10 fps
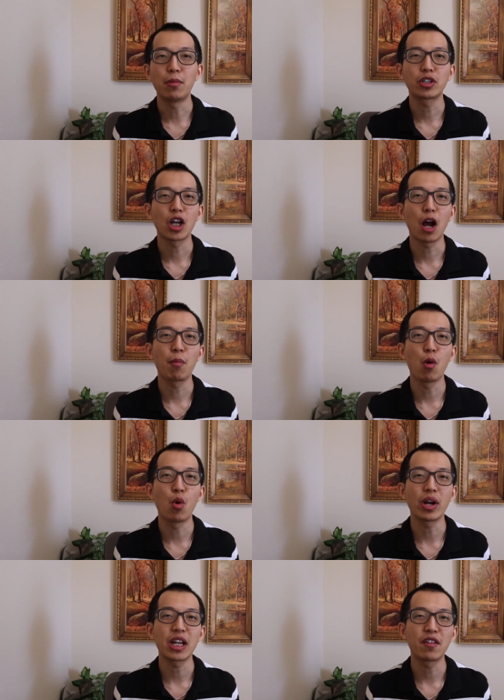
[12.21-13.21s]
I'm going to talk about
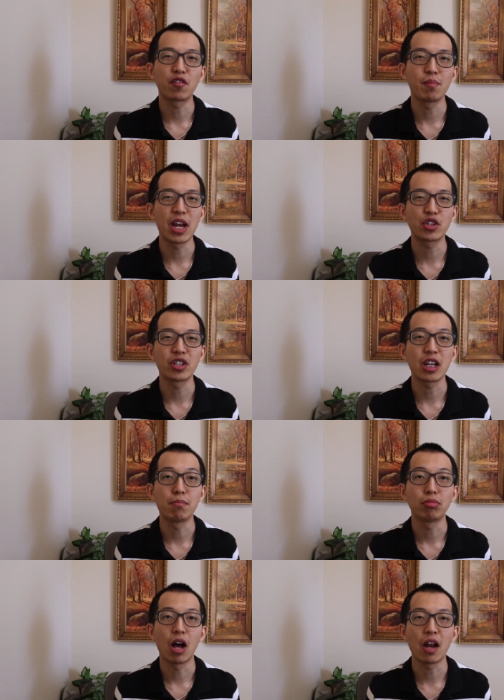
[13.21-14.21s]
what information
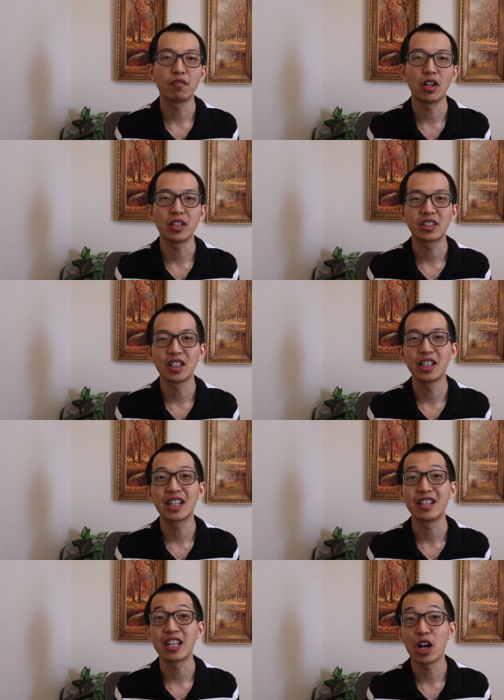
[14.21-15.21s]
implied volatility
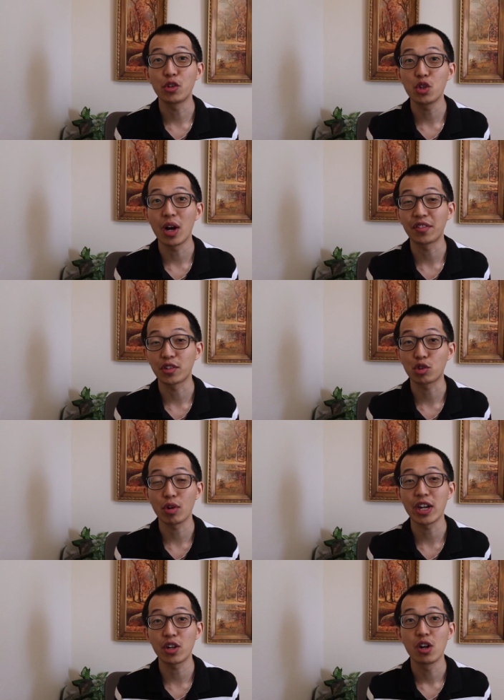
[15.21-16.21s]
can tell you as a
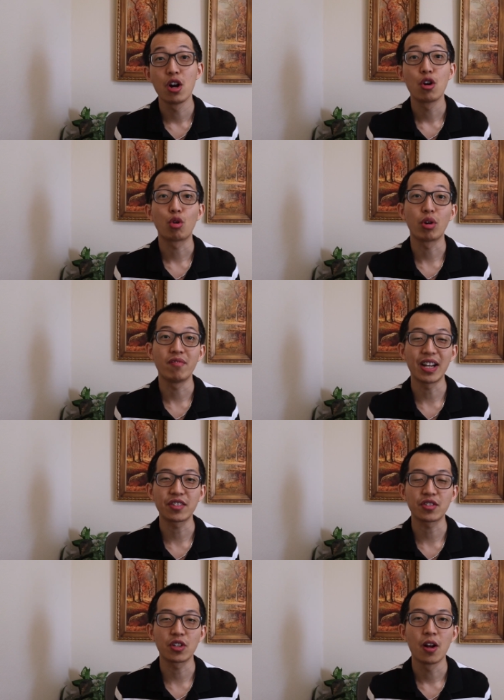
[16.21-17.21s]
trader or
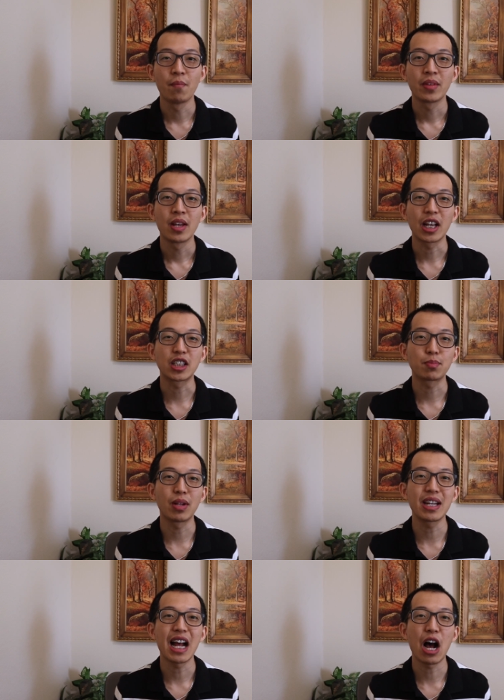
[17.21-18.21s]
investor,
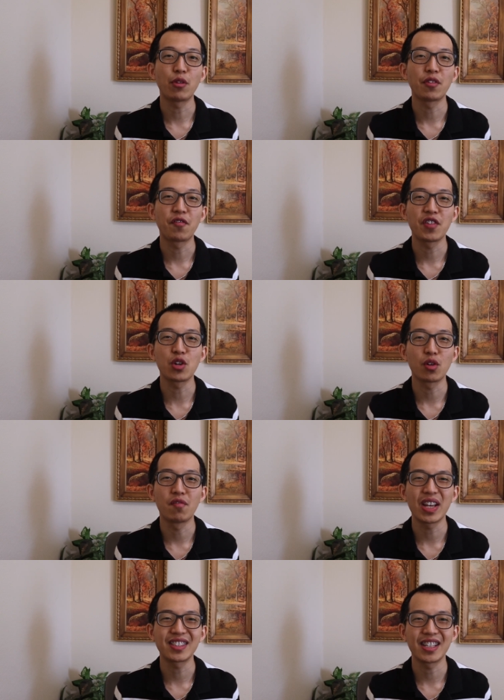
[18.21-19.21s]
explain how the fear or
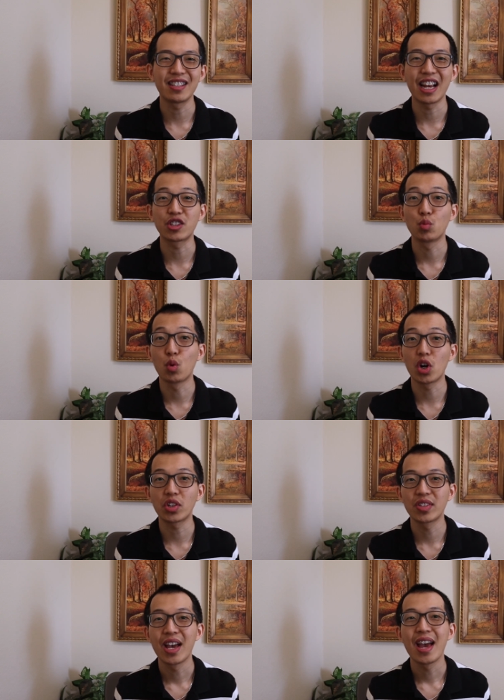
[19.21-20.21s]
VIX index
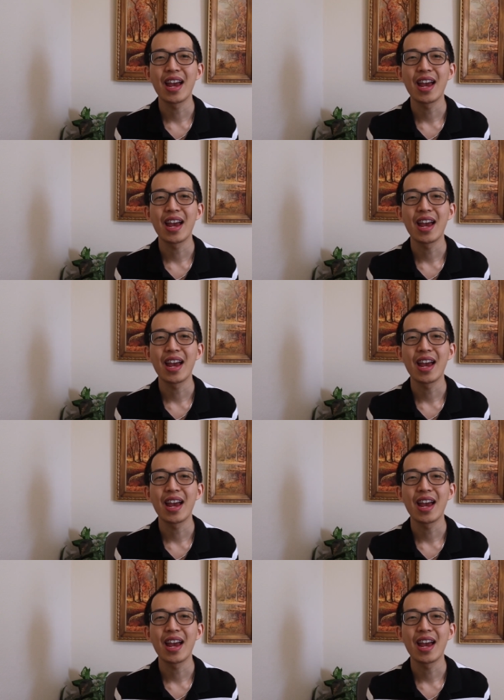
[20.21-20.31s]
works,